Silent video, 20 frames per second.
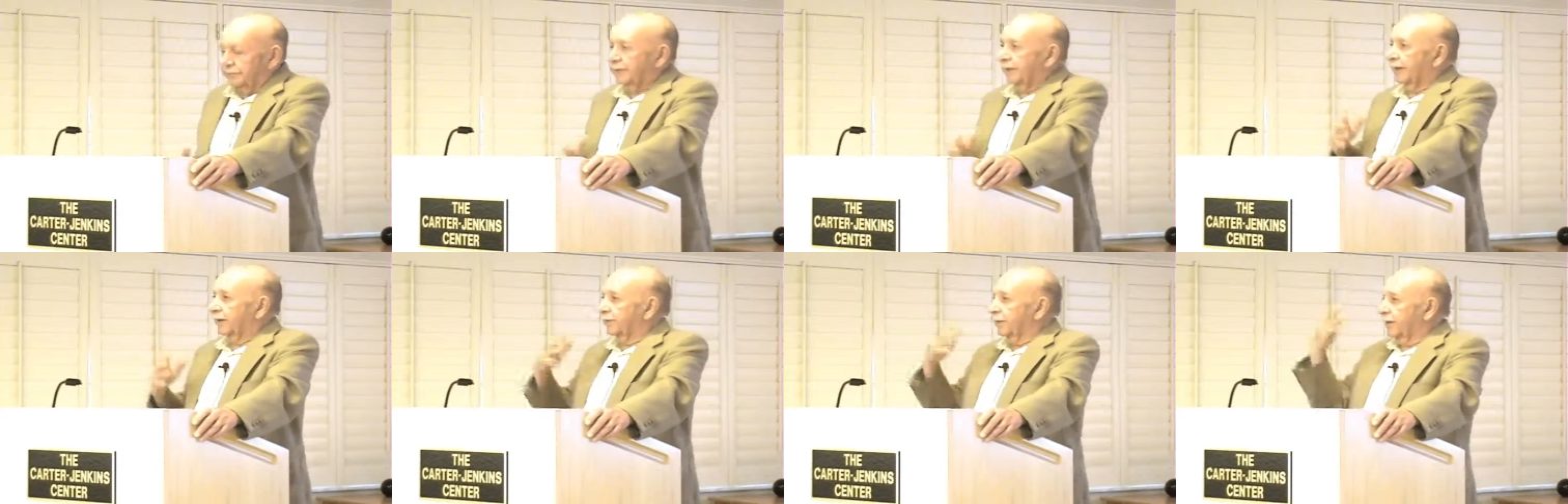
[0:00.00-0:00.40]

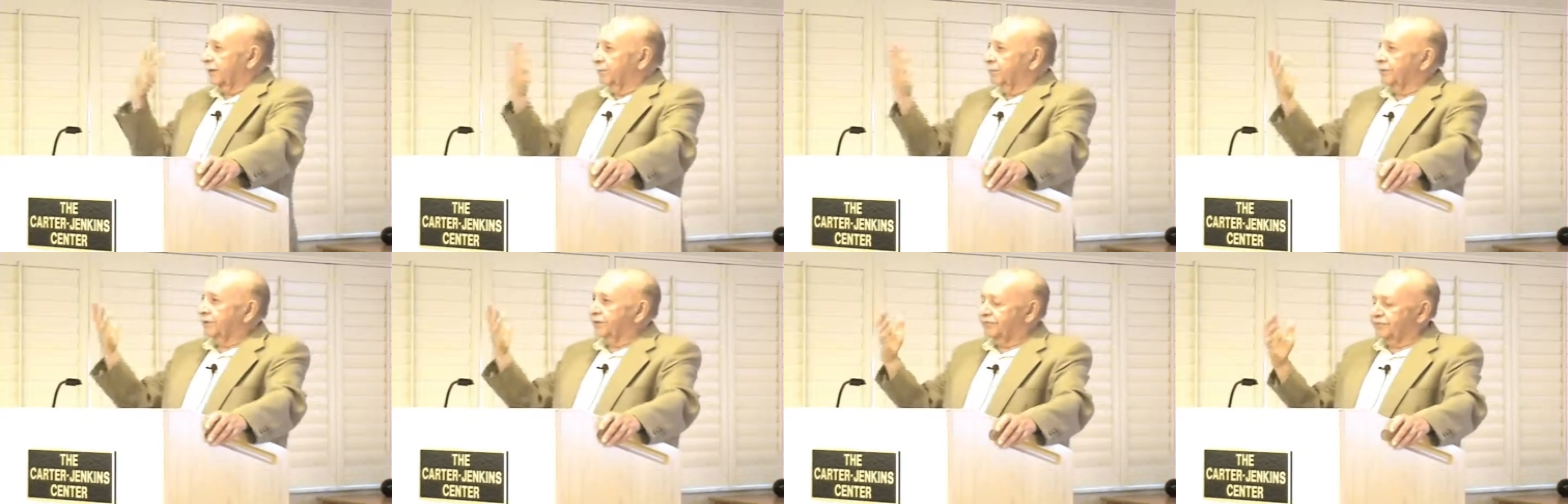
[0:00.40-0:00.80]
that
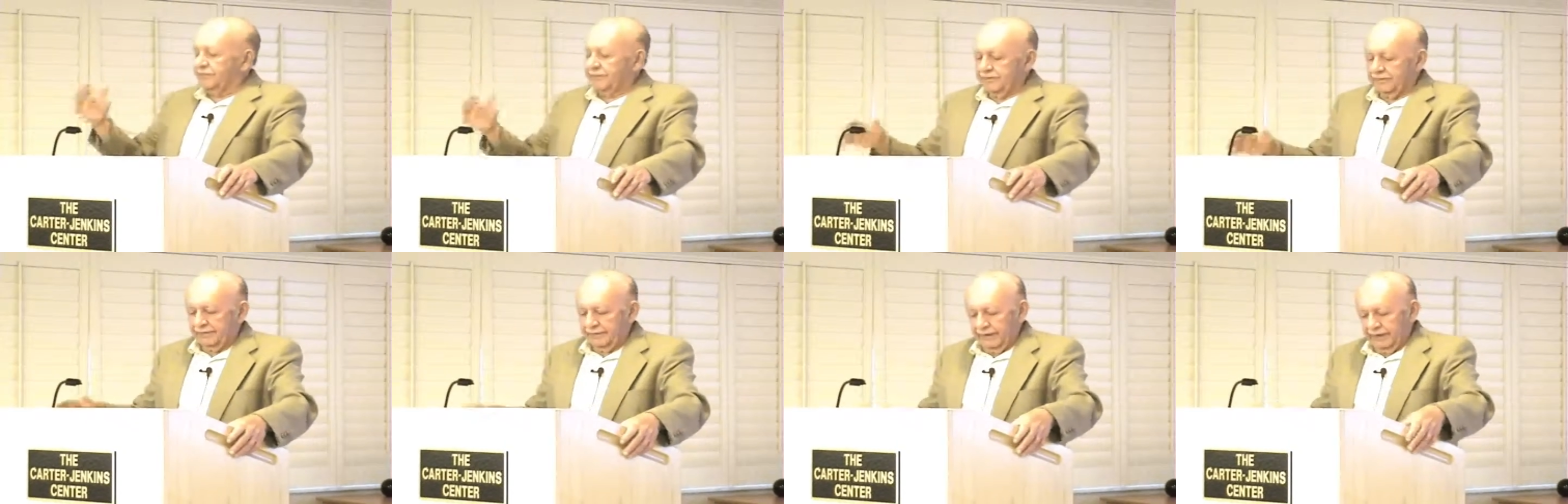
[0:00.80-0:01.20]

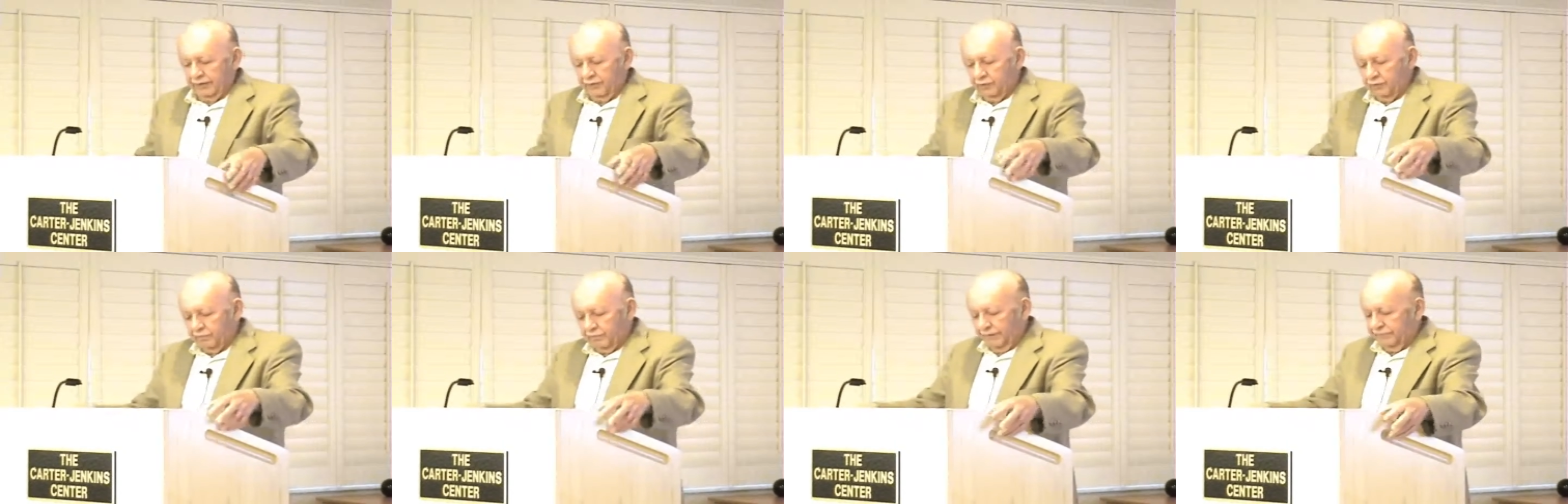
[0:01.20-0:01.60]
represent the
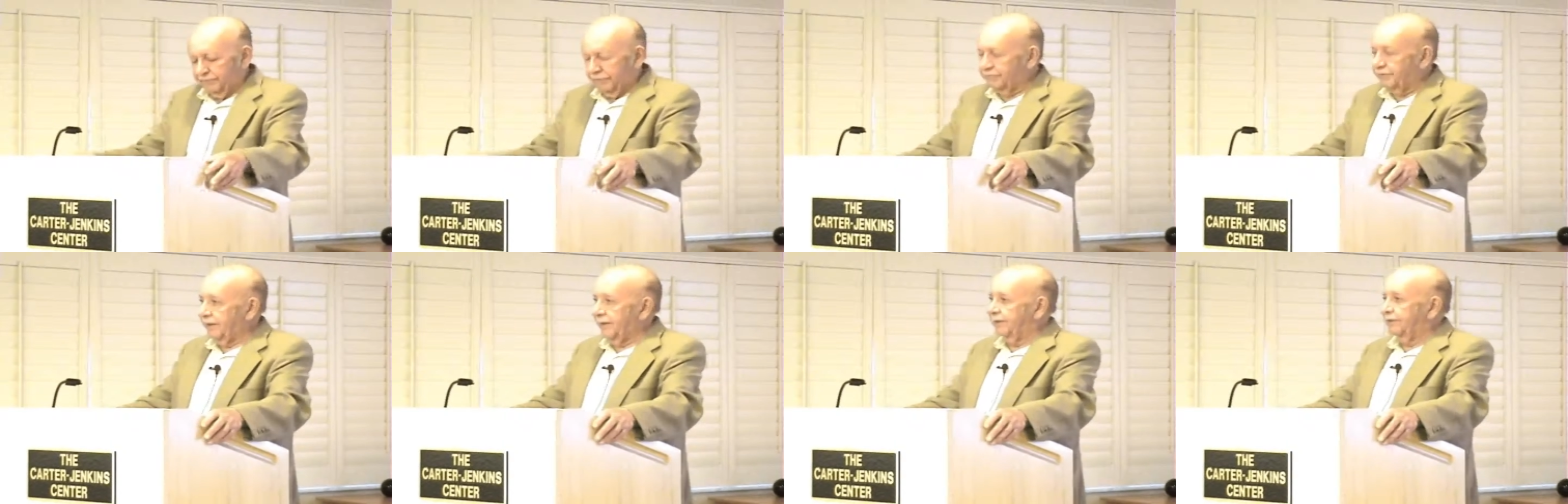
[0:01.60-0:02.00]

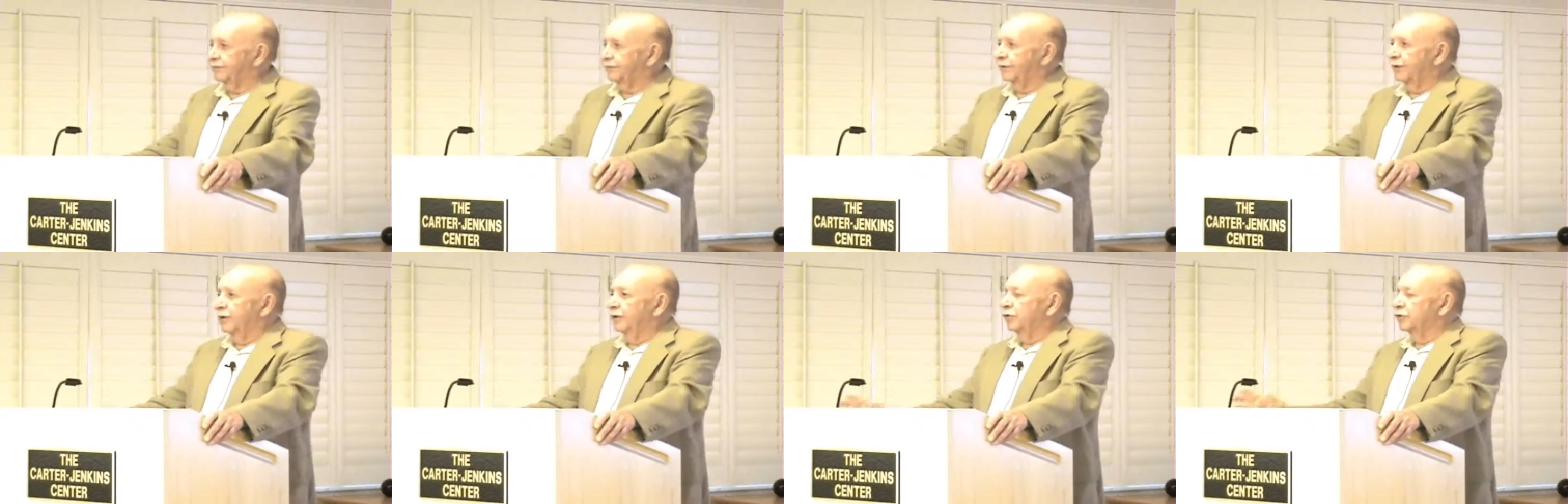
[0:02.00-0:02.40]
human
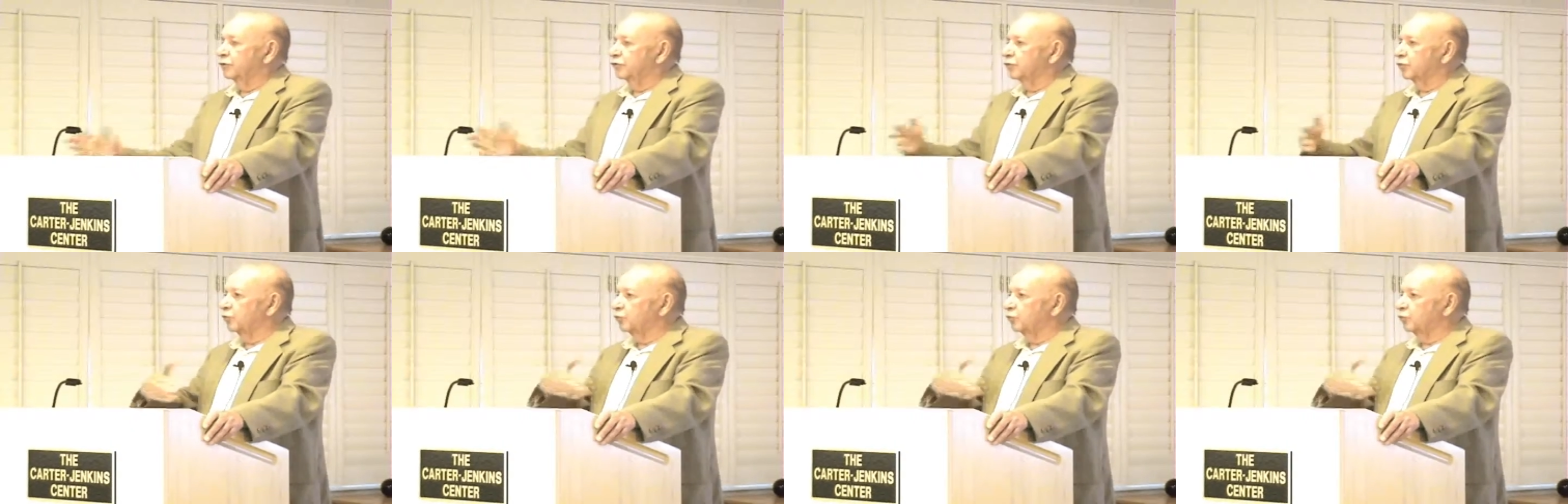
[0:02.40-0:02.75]
face, to